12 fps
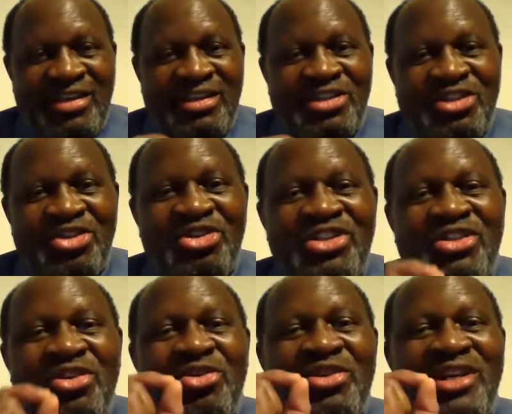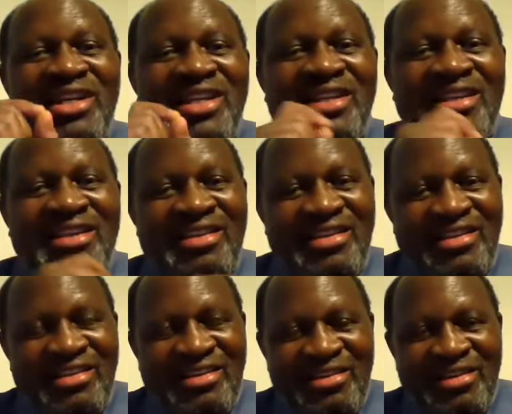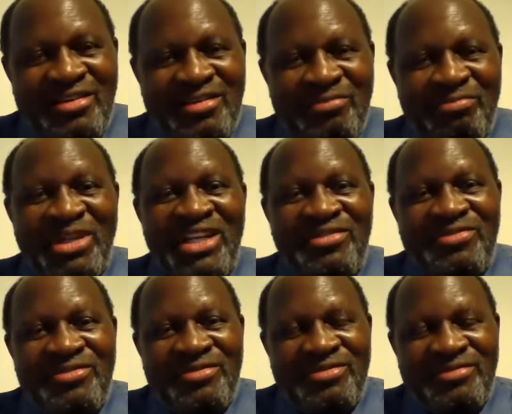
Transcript: is not only belief.